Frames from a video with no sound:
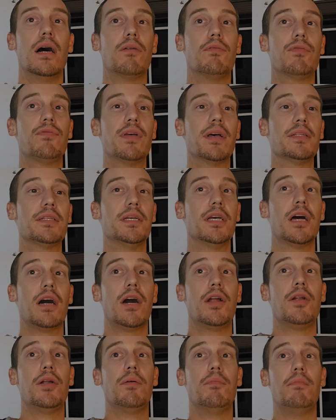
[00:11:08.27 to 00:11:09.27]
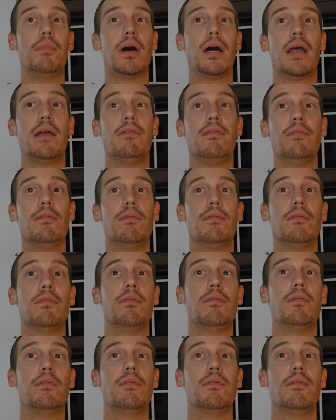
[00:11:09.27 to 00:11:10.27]
Reflecting on my
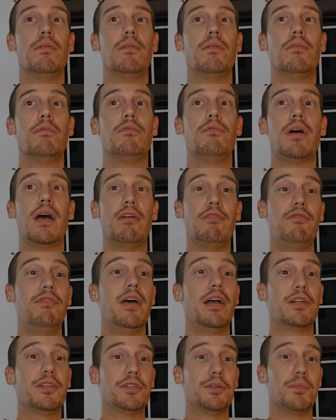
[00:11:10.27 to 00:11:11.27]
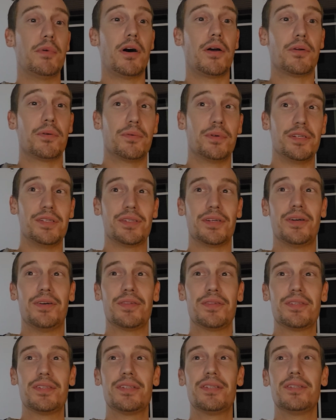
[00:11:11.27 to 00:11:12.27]
5-factor model
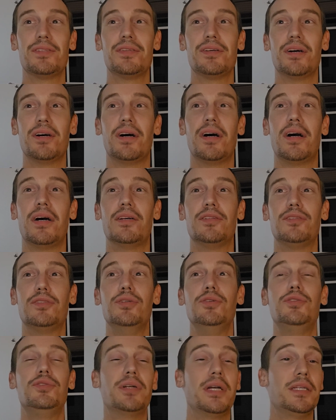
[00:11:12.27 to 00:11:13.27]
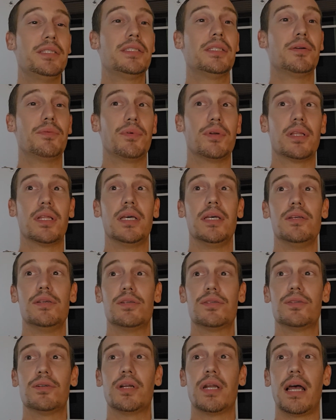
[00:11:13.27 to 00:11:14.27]
results, two traits that really
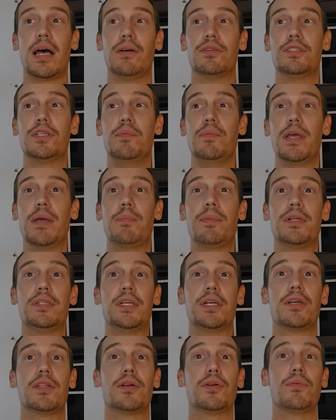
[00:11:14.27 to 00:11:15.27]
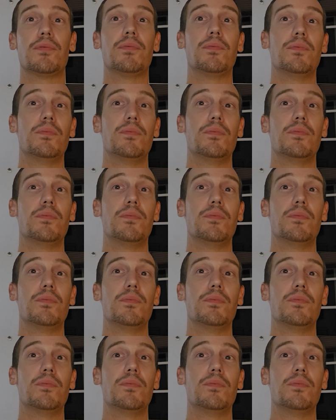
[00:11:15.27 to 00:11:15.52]
stood out to me in particular